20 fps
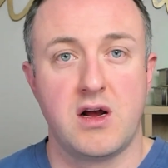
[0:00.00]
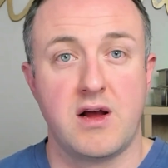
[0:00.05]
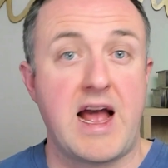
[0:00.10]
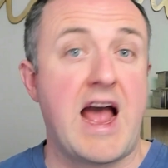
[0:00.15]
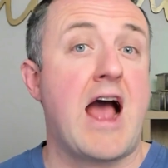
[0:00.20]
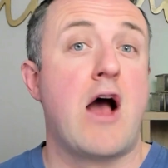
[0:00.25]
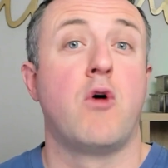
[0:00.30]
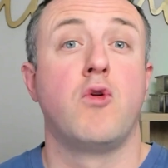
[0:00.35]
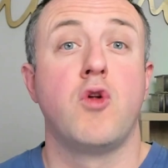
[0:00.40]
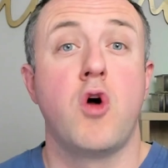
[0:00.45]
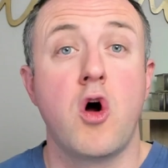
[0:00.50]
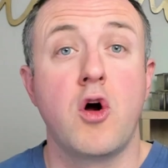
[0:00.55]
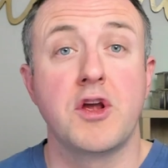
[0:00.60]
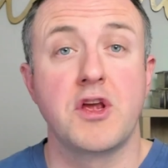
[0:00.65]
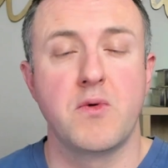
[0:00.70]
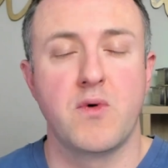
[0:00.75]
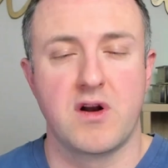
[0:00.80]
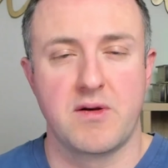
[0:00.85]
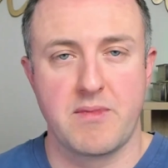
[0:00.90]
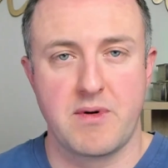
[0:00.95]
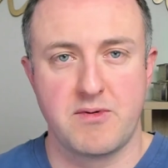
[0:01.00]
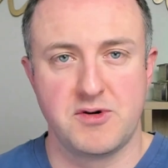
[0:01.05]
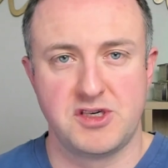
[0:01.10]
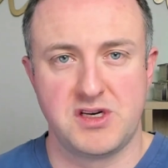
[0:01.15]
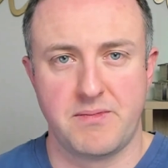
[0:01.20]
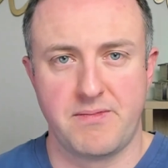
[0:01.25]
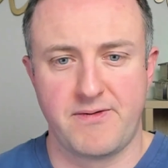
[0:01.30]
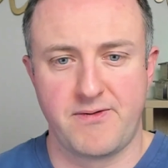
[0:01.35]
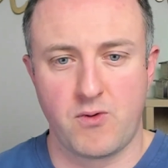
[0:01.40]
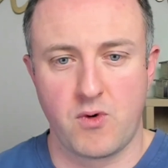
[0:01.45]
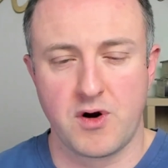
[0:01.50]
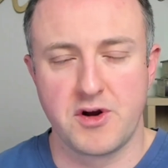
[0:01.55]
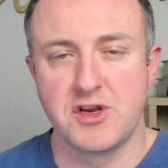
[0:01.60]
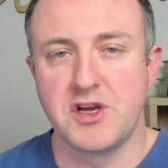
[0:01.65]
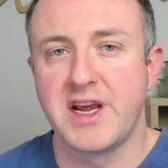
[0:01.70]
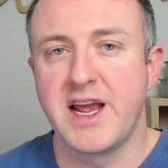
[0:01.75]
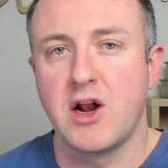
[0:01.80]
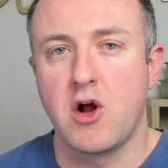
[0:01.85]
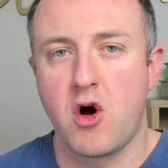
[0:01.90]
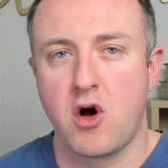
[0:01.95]
how long you want a membership for and you
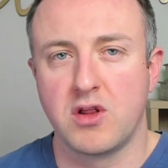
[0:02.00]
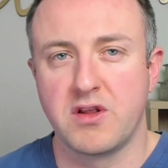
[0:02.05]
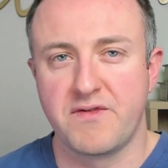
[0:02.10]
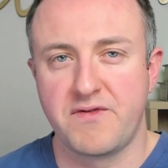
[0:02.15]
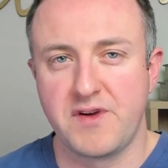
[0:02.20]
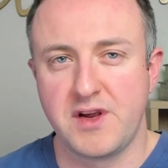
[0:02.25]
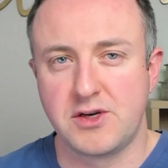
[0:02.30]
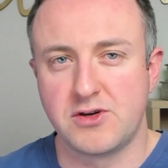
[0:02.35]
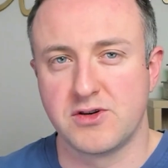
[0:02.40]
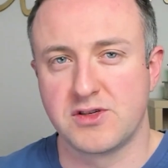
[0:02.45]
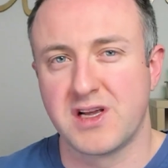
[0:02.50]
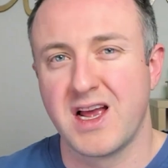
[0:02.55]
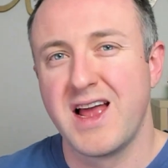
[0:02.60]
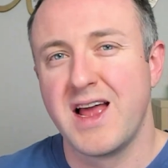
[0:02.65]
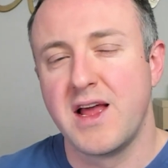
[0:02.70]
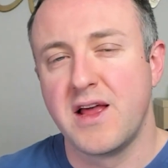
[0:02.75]
get all the features.